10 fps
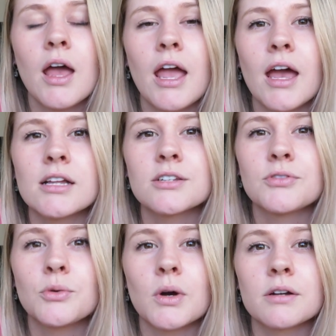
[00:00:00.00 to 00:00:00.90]
And
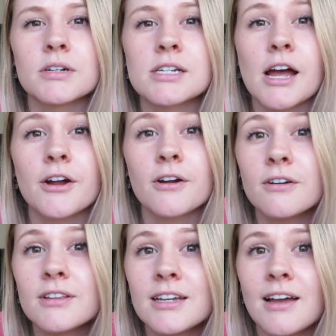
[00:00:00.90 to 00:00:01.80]
if you want to retire
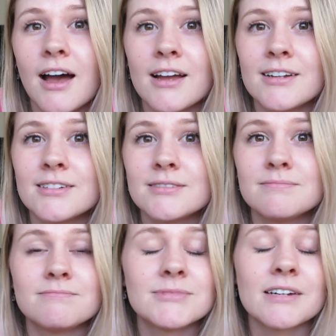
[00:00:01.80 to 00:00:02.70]
early, I
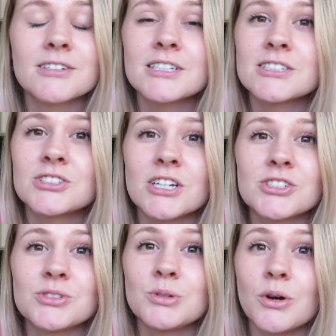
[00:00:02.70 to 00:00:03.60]
definitely
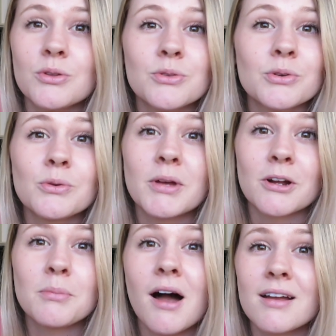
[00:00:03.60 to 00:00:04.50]
suggest you go through
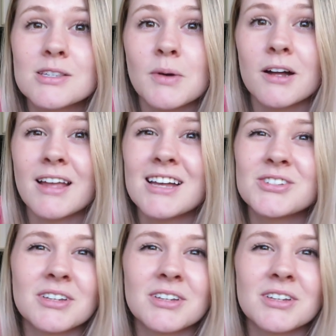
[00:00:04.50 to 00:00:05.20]
Bigger Pockets podcast.